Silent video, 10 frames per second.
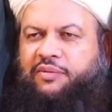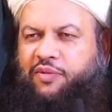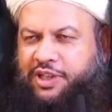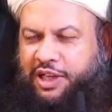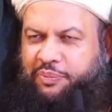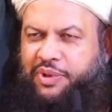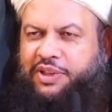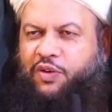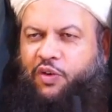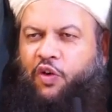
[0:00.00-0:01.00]
for example,
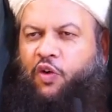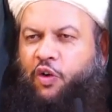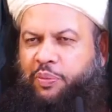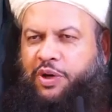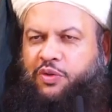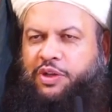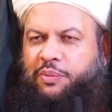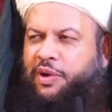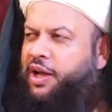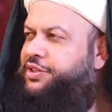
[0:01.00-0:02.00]
the door open to the
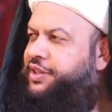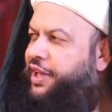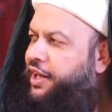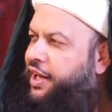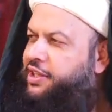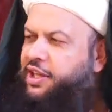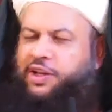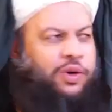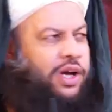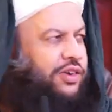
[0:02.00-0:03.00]
mosque, then actually
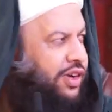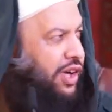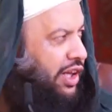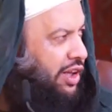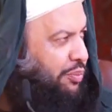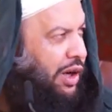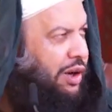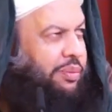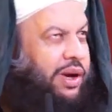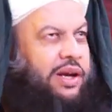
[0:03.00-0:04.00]
you can see the
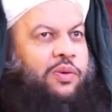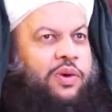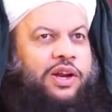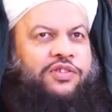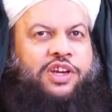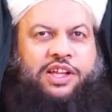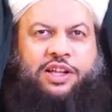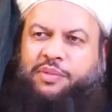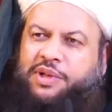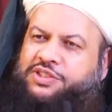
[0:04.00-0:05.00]
pulpit, you can see
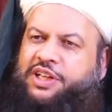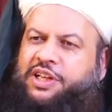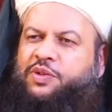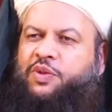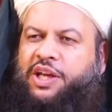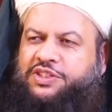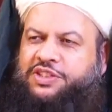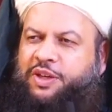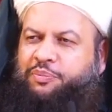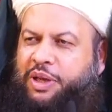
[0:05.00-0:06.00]
the masjid, you can
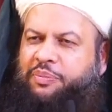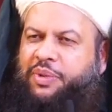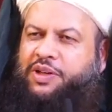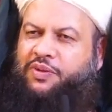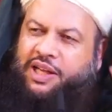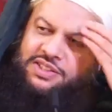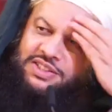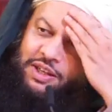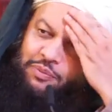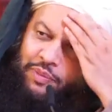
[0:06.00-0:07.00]
see people, you can
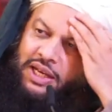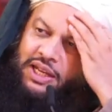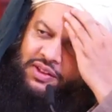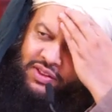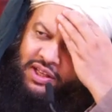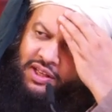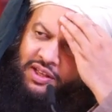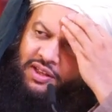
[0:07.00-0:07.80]
see many things.